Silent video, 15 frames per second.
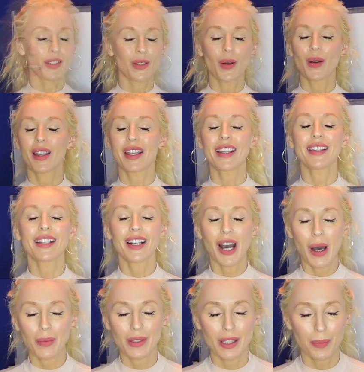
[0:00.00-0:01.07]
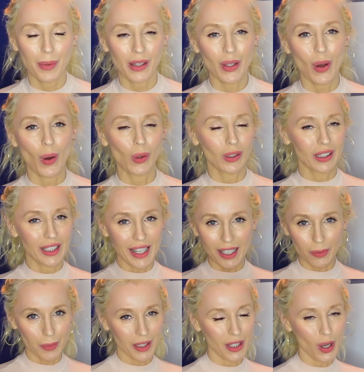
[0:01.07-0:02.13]
So in the comments below,
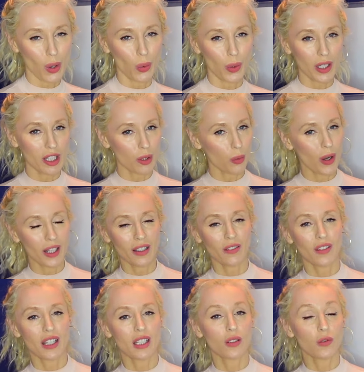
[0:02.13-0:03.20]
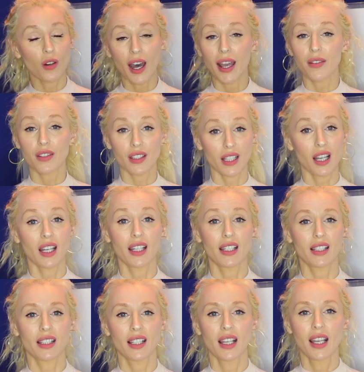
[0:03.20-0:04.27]
let me know which one of these five
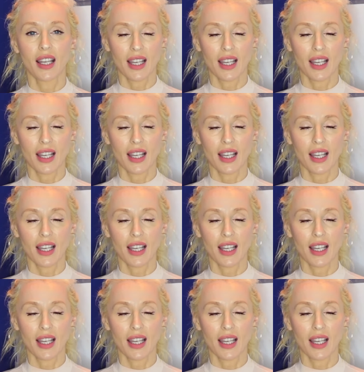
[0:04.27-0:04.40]
signs